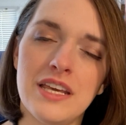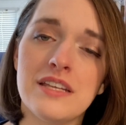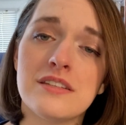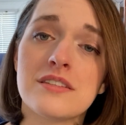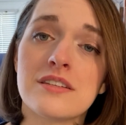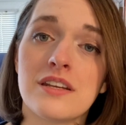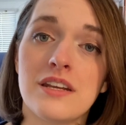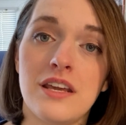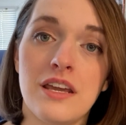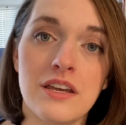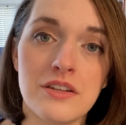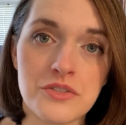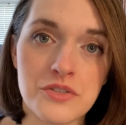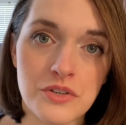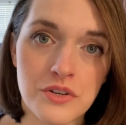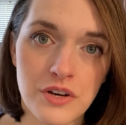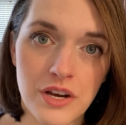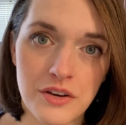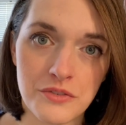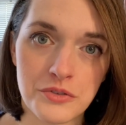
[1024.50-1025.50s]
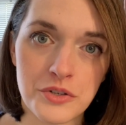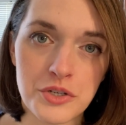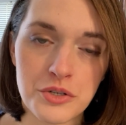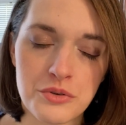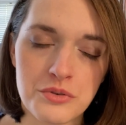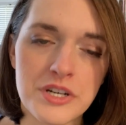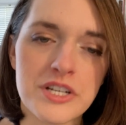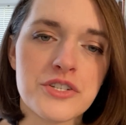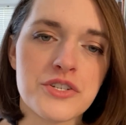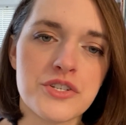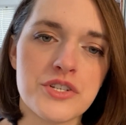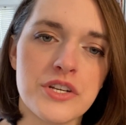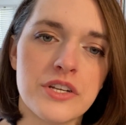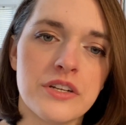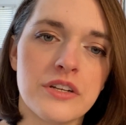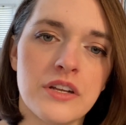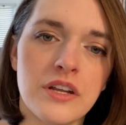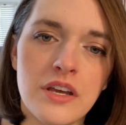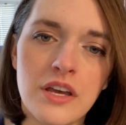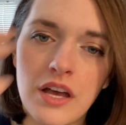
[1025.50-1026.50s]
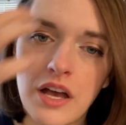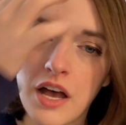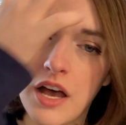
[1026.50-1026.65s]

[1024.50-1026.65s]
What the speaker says: it's going to answer every question.